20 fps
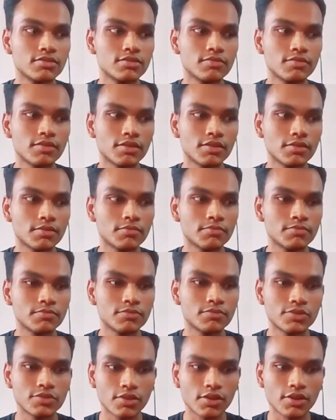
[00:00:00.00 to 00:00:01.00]

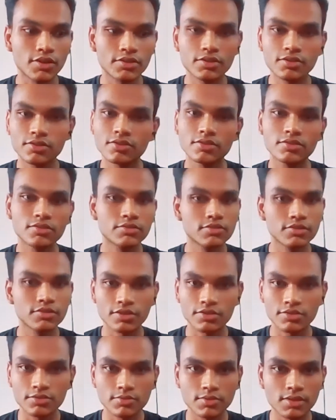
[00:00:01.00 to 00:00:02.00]
do not cook, do
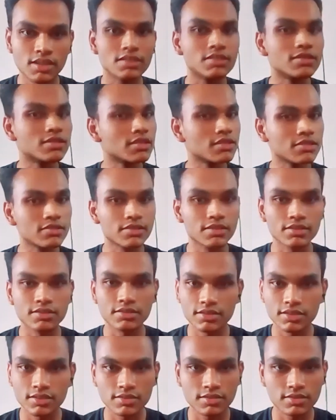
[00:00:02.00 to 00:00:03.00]
not do anything,
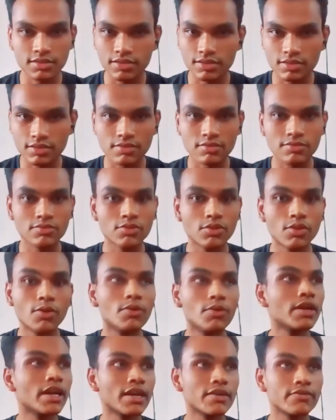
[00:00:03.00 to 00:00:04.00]
just
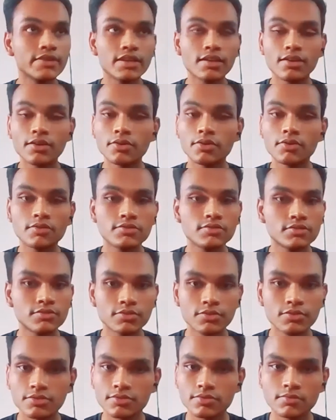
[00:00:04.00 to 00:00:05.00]
no heavy loads,
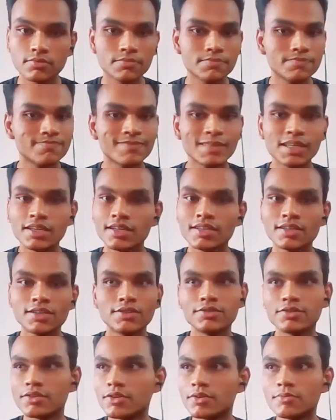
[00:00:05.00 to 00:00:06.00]
no
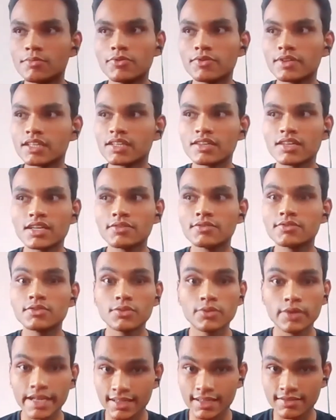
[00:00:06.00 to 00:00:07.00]
moving around, no
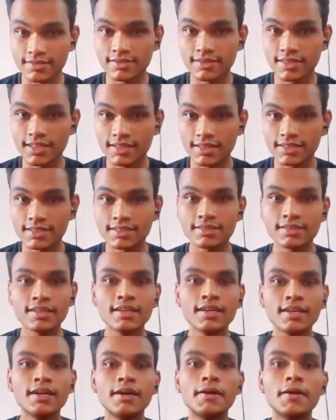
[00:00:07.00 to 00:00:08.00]
exercise.
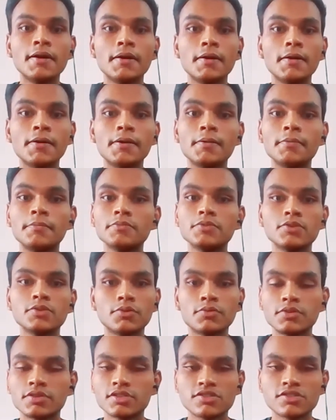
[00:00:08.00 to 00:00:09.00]
You
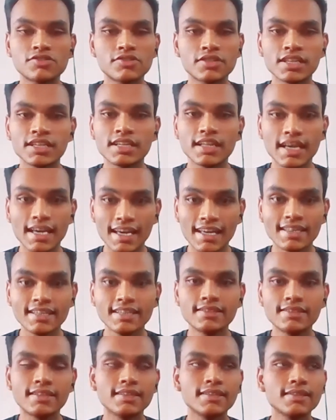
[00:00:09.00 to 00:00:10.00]
don't want to strain
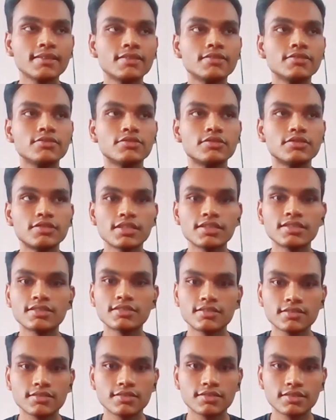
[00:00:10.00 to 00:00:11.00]
anything,
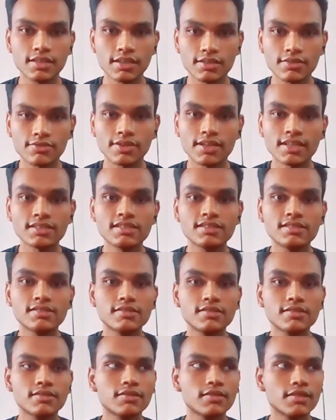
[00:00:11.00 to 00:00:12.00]
just take rest,
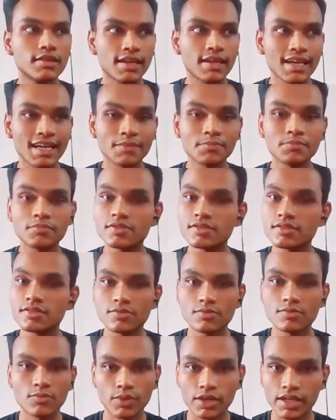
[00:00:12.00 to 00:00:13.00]
naps,
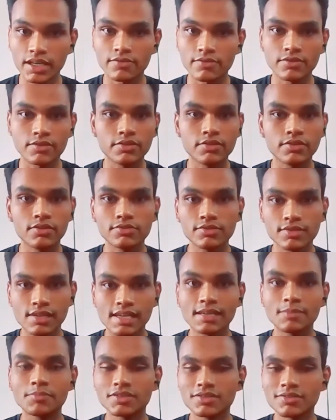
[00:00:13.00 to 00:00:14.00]
whatever.
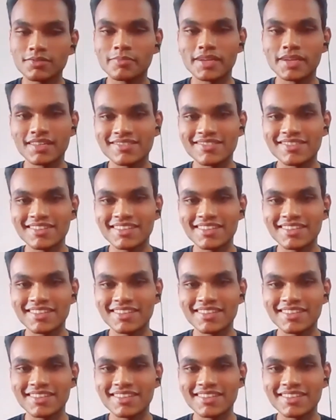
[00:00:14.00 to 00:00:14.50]
Sleep is the best